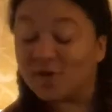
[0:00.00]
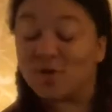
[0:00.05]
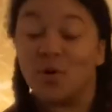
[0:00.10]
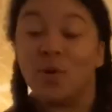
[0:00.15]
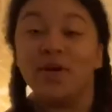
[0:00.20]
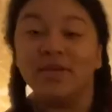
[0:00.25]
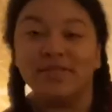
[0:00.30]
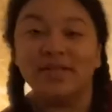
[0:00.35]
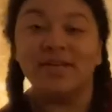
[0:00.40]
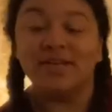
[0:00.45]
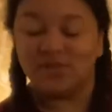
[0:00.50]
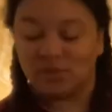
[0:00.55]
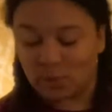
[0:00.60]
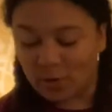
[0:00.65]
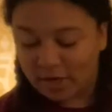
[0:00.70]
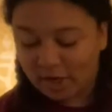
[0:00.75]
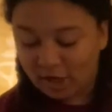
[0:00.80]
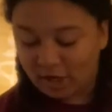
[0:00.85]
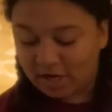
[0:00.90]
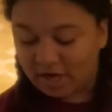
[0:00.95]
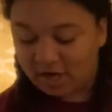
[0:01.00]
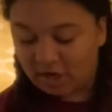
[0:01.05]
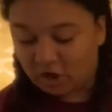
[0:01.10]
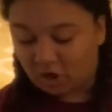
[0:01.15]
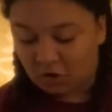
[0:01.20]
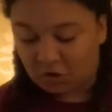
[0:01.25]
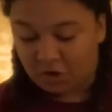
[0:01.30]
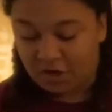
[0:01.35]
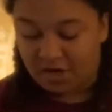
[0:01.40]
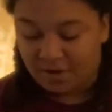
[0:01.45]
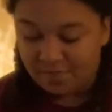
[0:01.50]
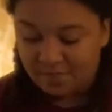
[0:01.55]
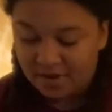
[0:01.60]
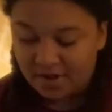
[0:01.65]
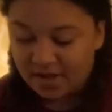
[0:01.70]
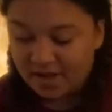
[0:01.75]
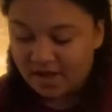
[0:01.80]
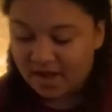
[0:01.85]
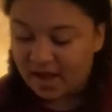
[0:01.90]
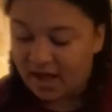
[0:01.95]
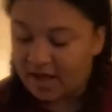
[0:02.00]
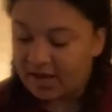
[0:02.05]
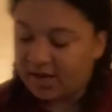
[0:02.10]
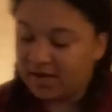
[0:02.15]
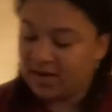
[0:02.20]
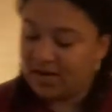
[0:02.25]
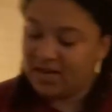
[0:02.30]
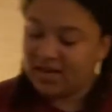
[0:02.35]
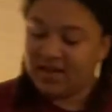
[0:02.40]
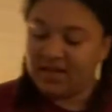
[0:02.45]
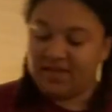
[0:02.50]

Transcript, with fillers: USA sweater in cream. I got it in a